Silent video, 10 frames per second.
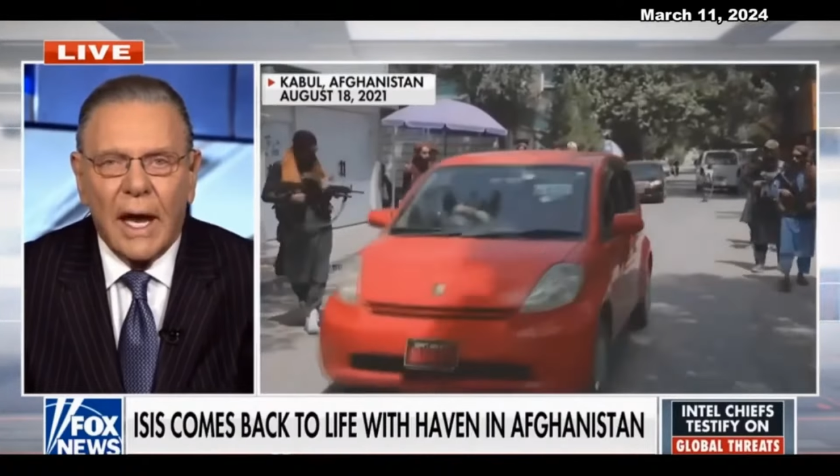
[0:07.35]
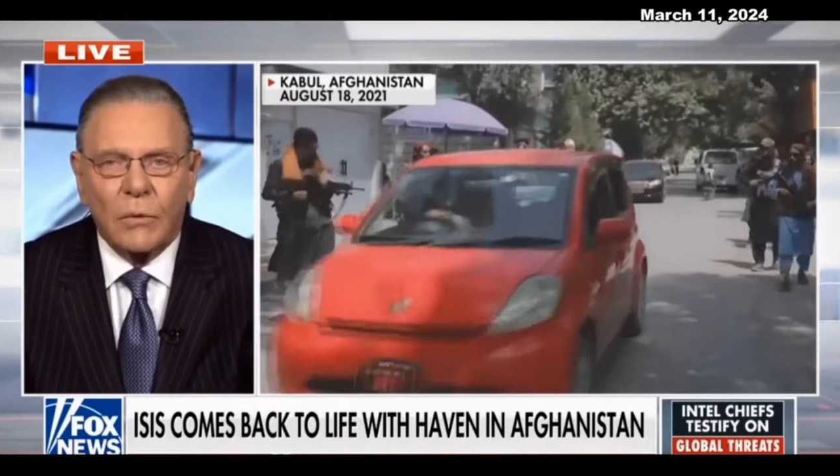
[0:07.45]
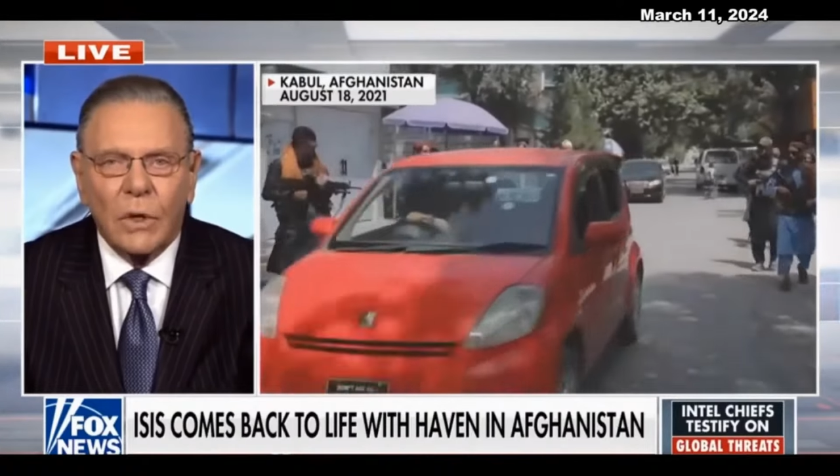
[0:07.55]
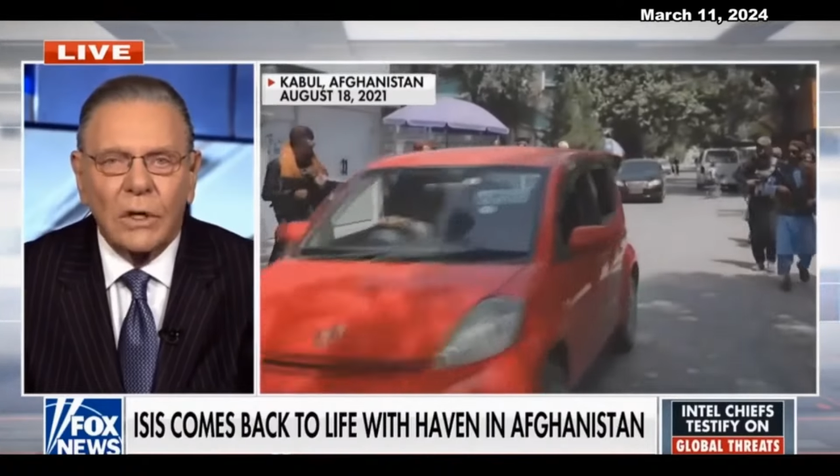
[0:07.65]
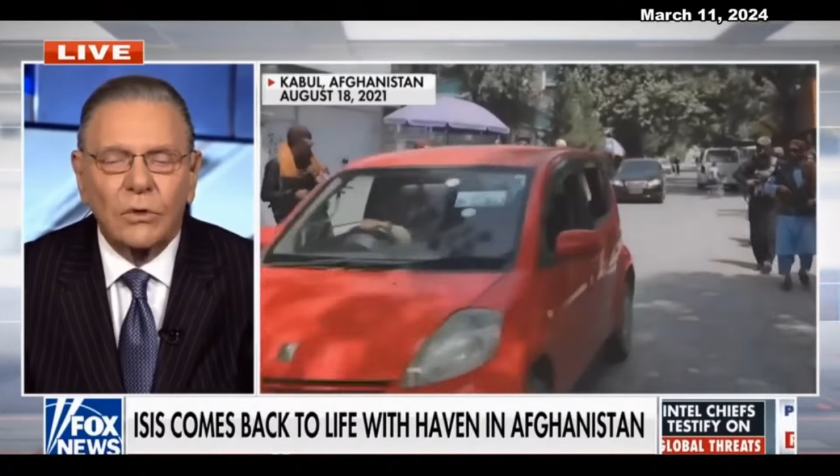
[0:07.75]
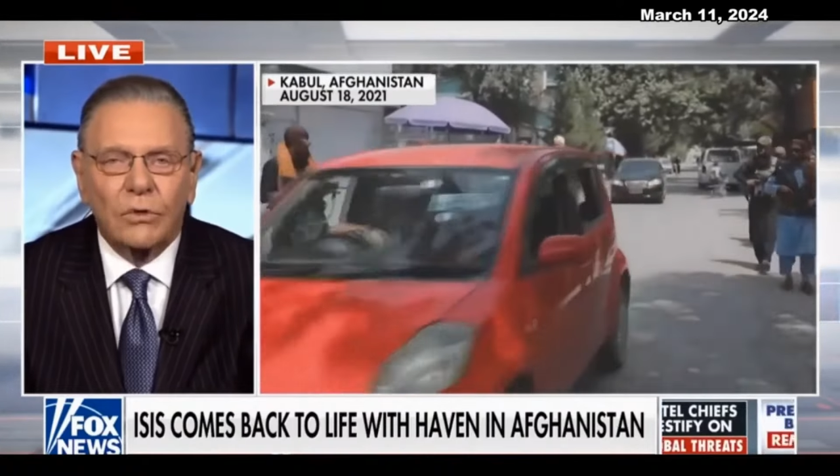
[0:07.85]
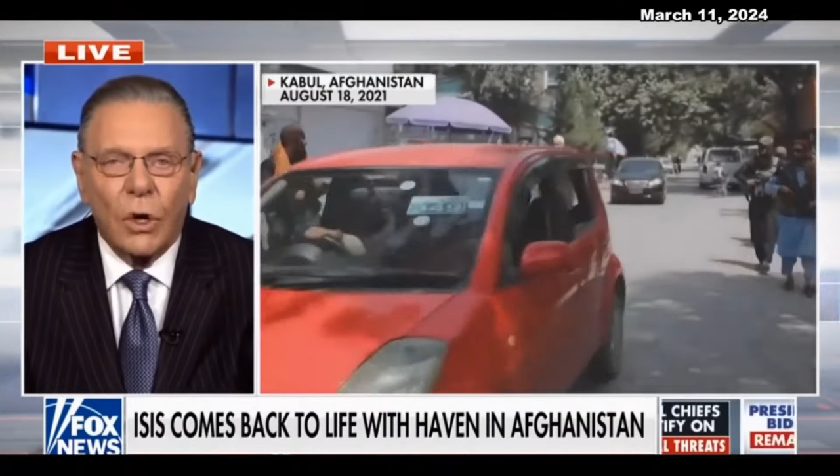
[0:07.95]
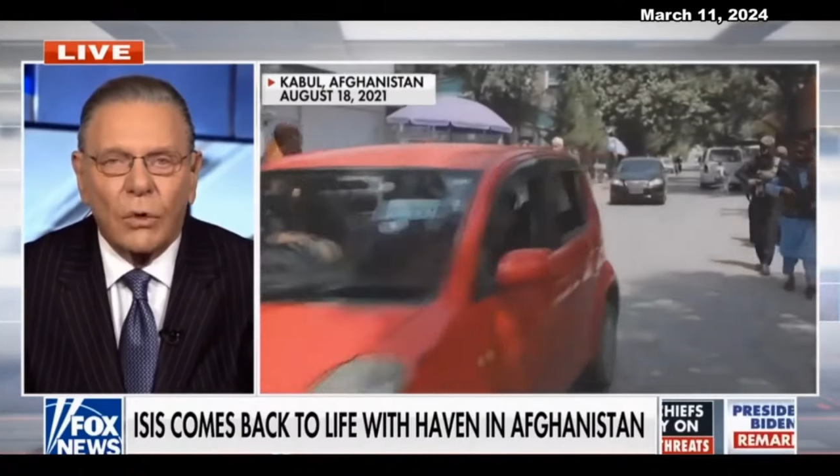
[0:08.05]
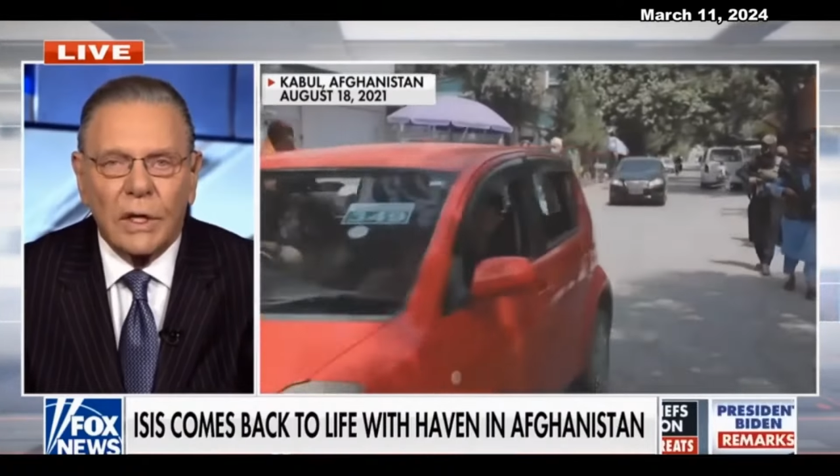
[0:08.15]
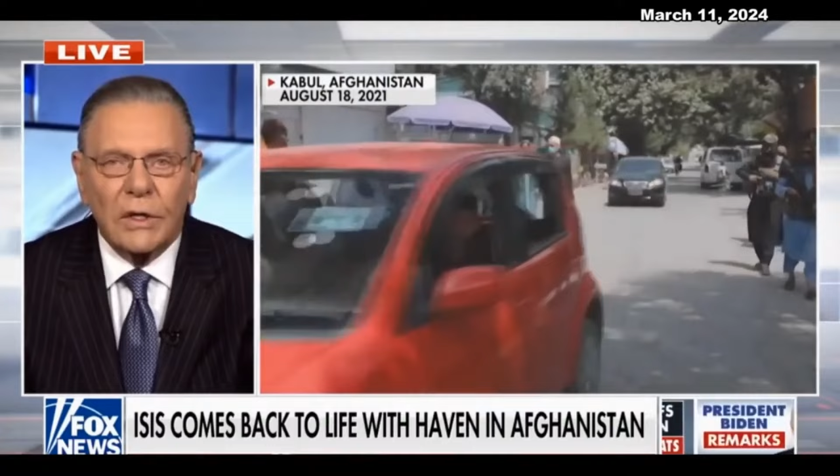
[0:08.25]
and it'll
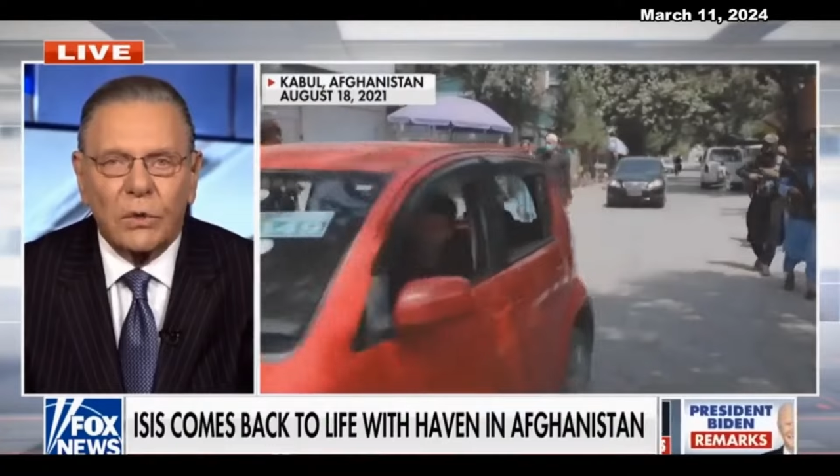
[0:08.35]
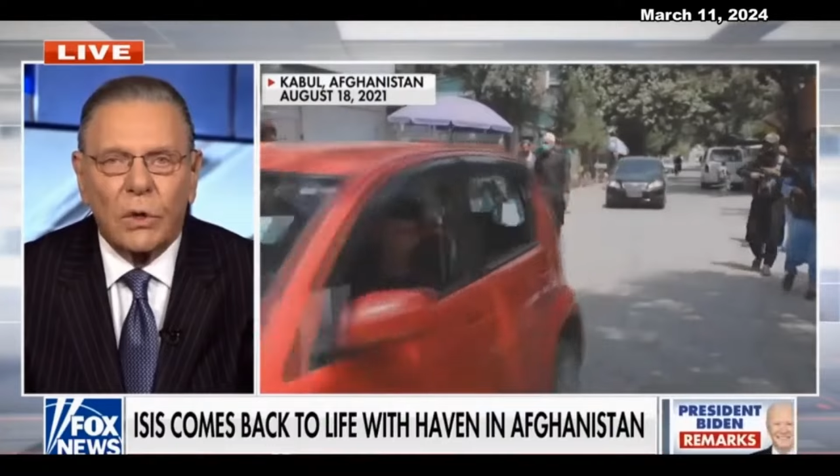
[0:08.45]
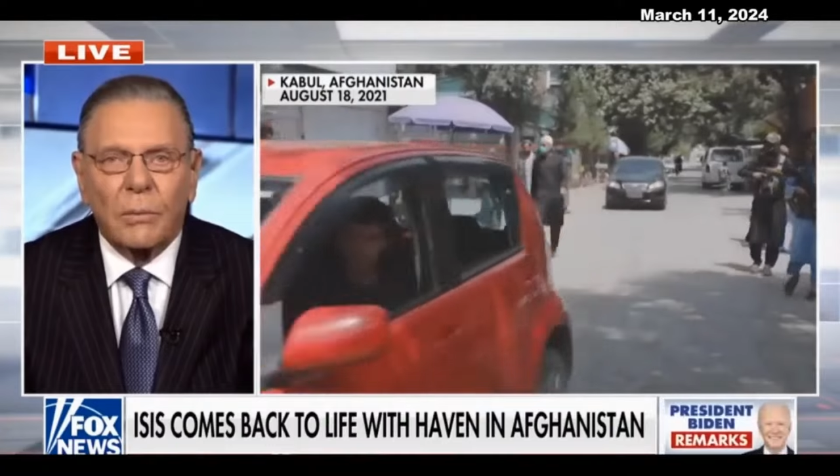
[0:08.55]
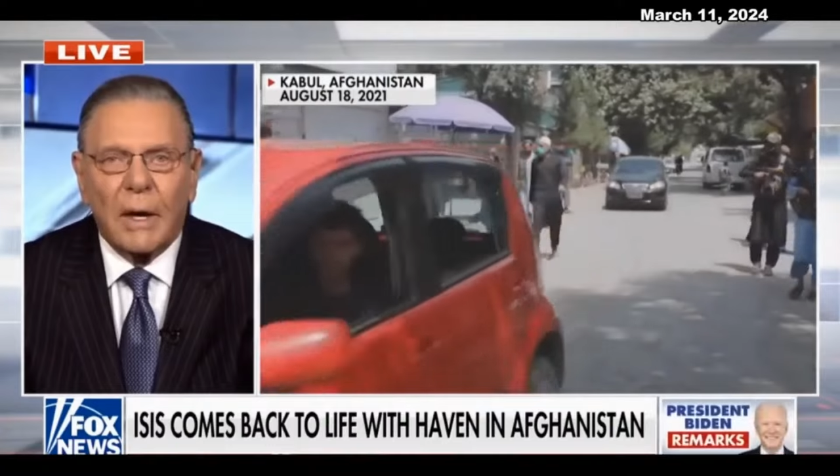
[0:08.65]
grow into